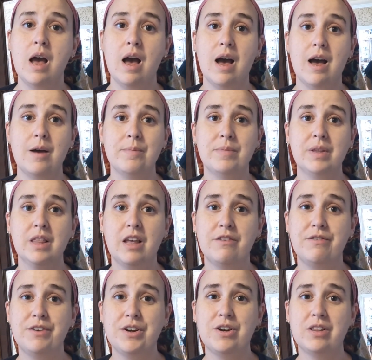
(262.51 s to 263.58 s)
I'd love
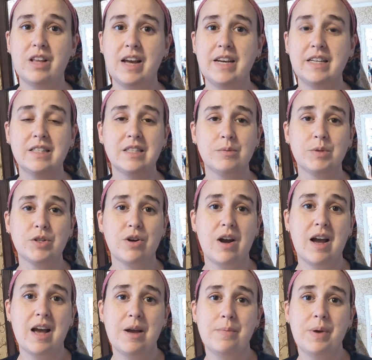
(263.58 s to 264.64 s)
for you to like and
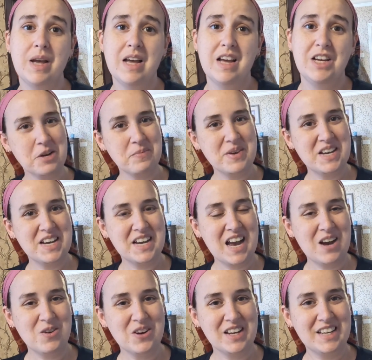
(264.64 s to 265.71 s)
subscribe. Check me
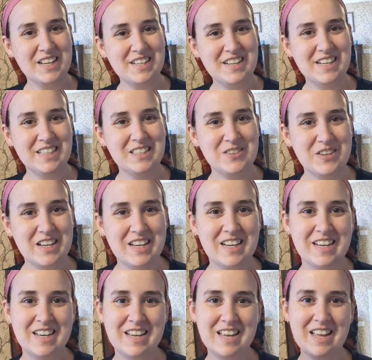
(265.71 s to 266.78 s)
out again next week.
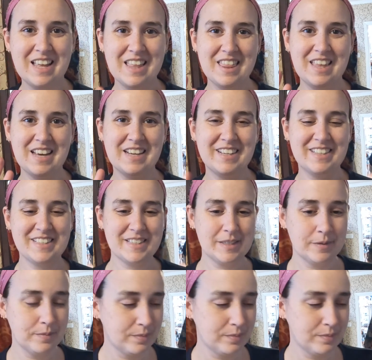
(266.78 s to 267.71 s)
Thanks.